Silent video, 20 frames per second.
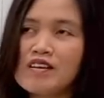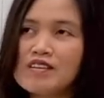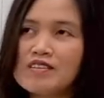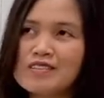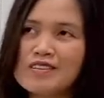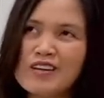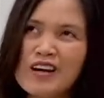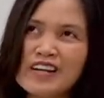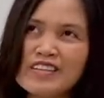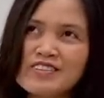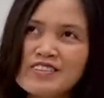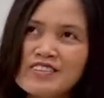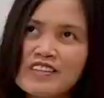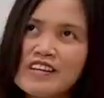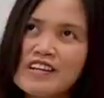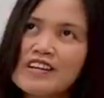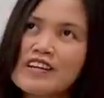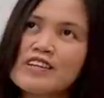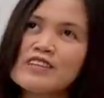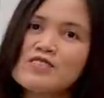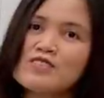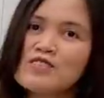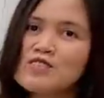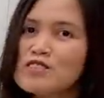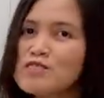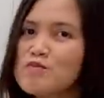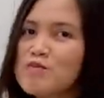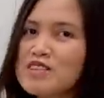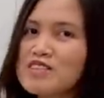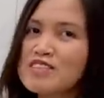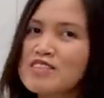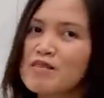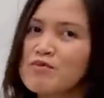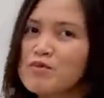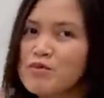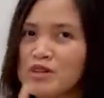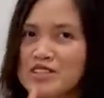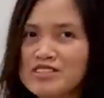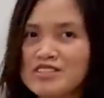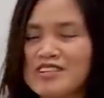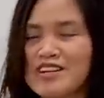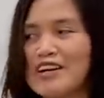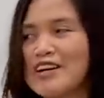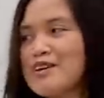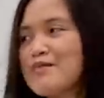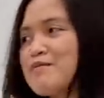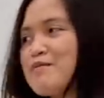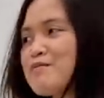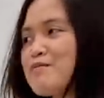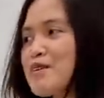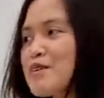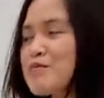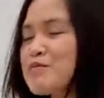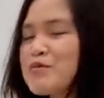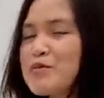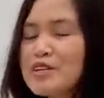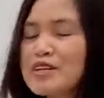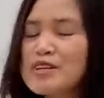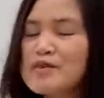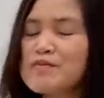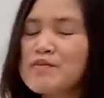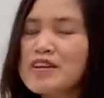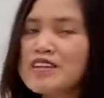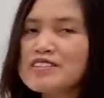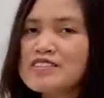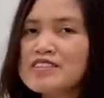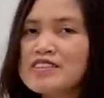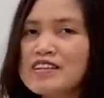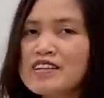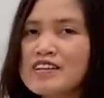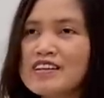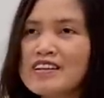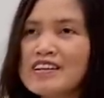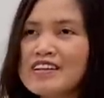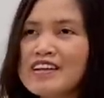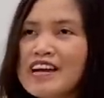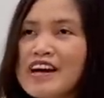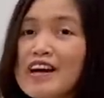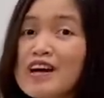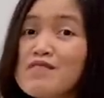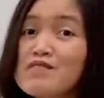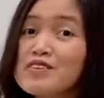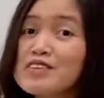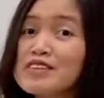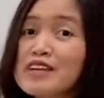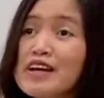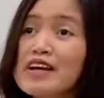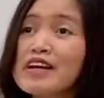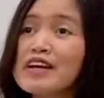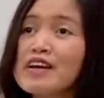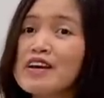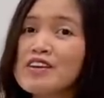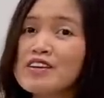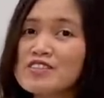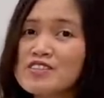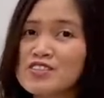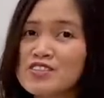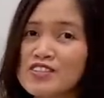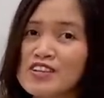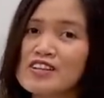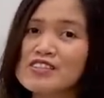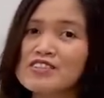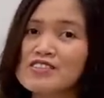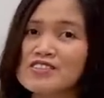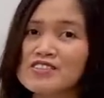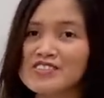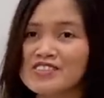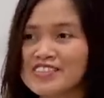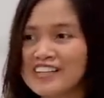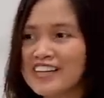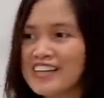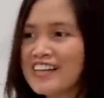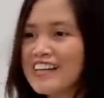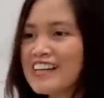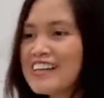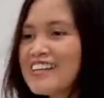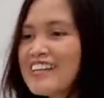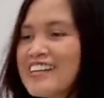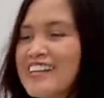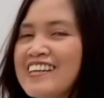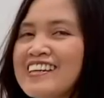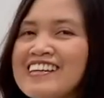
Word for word: So I think I used this bathtub one time, but pretty much every day our son is using it.